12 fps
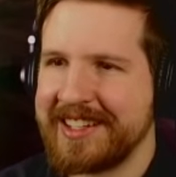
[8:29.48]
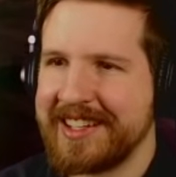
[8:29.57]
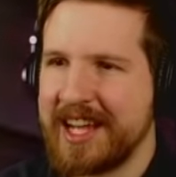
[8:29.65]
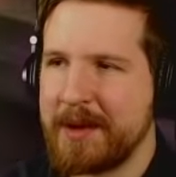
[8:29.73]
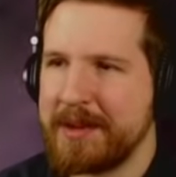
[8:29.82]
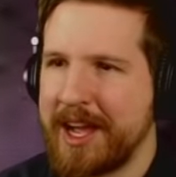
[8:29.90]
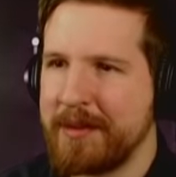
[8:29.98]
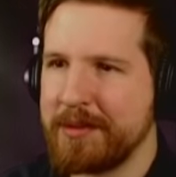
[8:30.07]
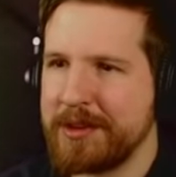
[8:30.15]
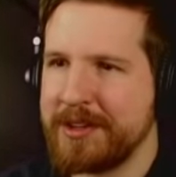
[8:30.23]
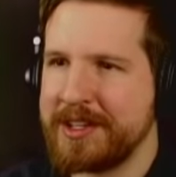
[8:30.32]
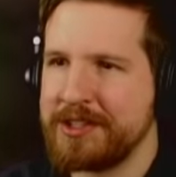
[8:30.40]
I mean, I'm
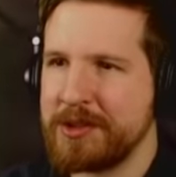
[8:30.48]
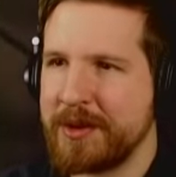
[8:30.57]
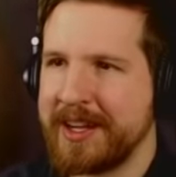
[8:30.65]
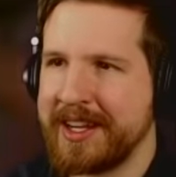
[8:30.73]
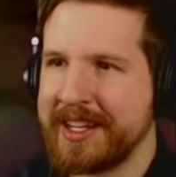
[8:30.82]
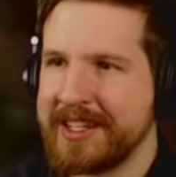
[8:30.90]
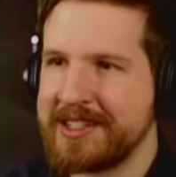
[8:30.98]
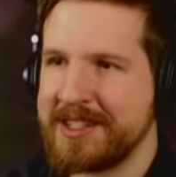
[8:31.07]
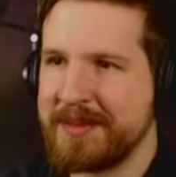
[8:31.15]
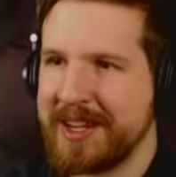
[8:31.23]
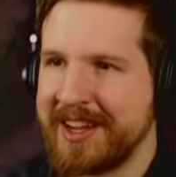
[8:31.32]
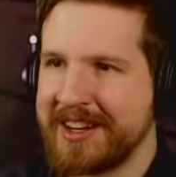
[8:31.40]
really enjoying it, to
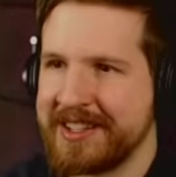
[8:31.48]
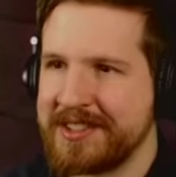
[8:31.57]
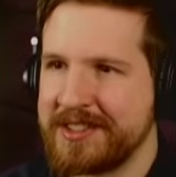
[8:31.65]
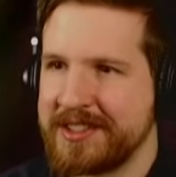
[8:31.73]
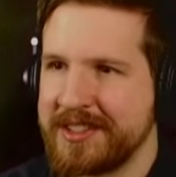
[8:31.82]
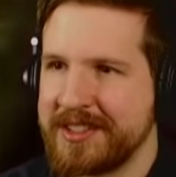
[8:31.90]
be honest.